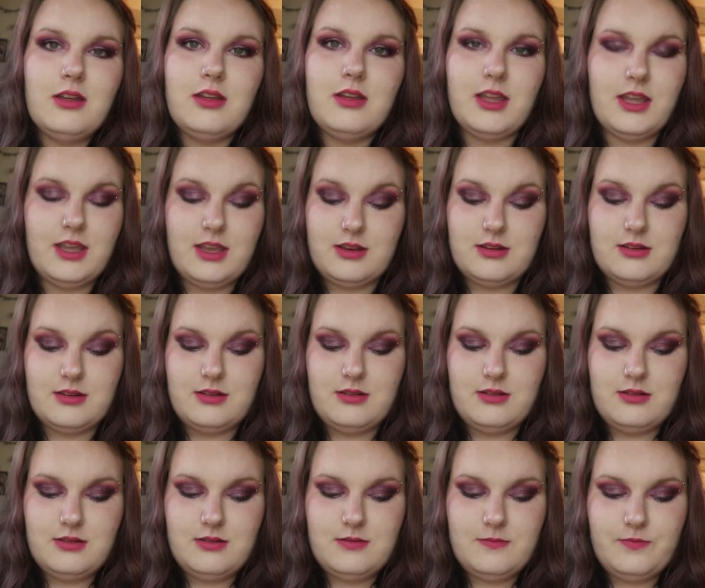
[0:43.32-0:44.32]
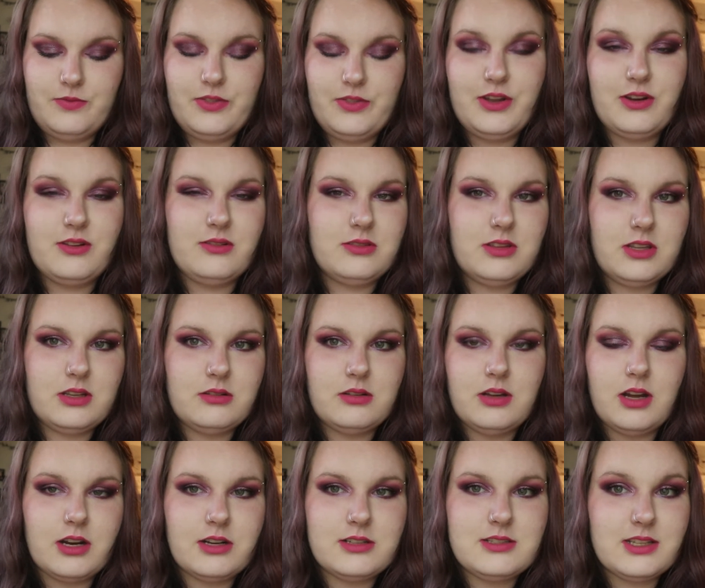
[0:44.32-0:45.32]
and they're a little
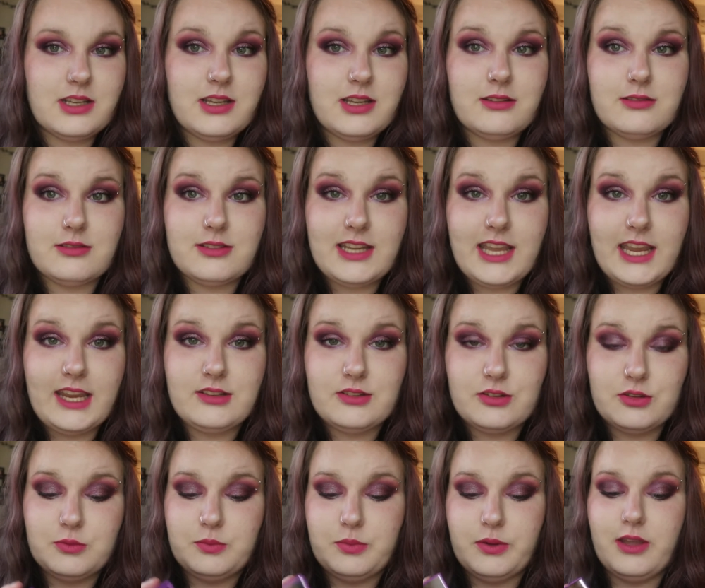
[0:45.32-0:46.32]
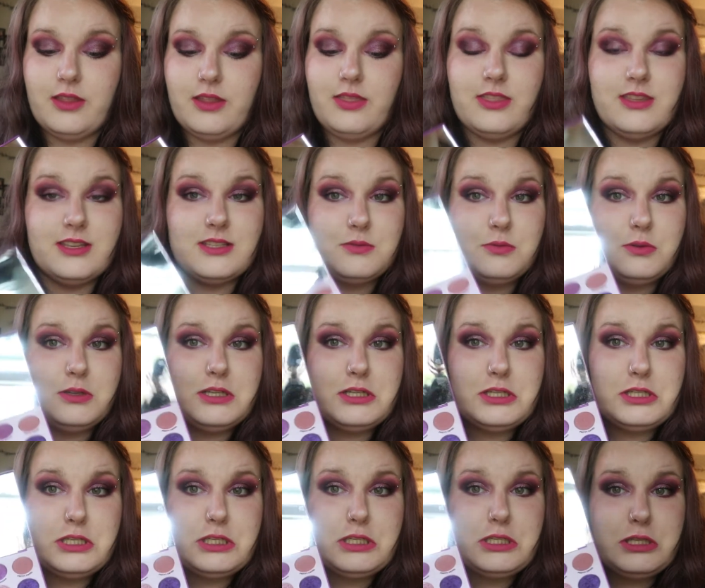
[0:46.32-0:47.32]
hard to handle, but this one
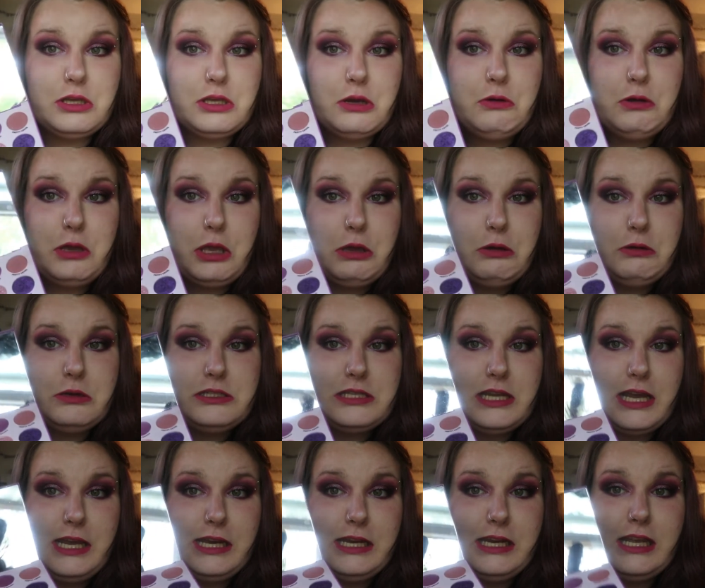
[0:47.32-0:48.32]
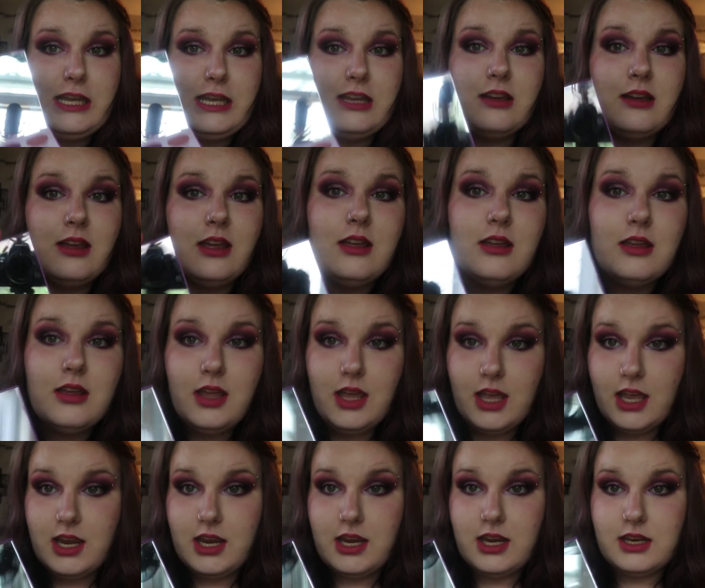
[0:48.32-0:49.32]
is just so cute and tiny,
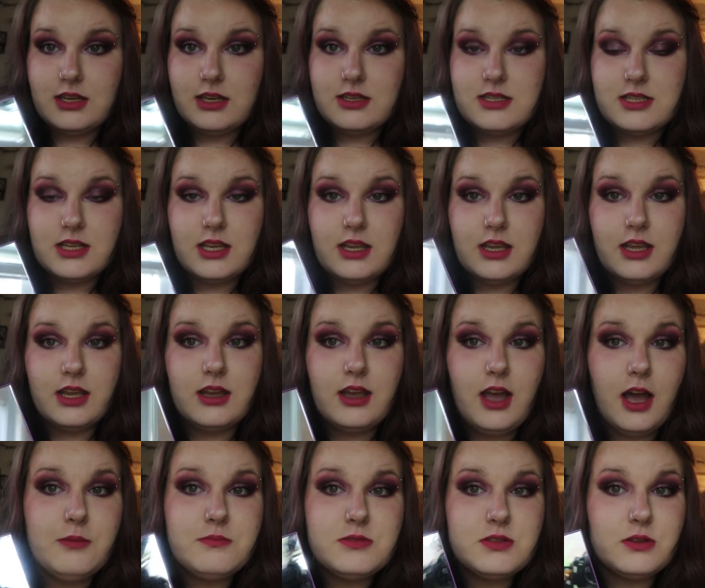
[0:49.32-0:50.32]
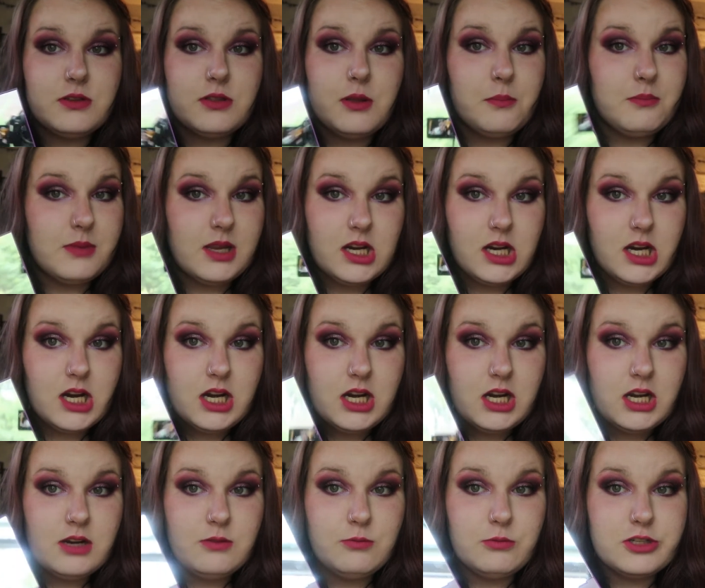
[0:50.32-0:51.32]
and it comes with a mirror,
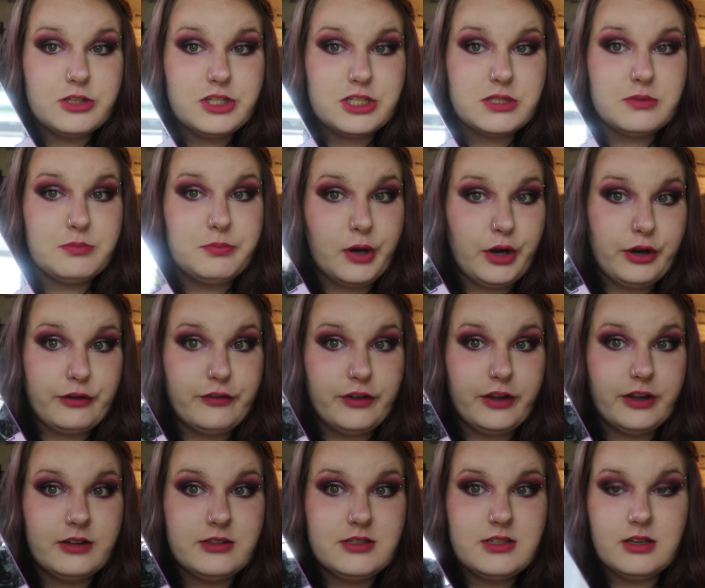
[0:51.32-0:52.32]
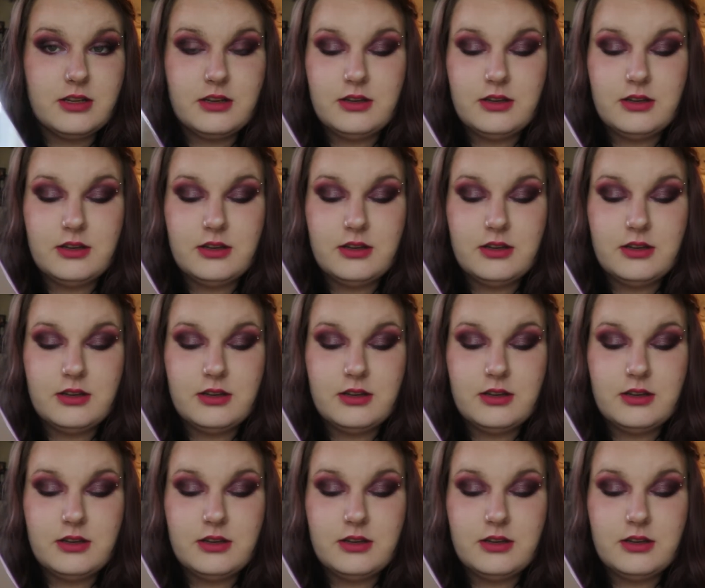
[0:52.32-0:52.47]
which is perfect.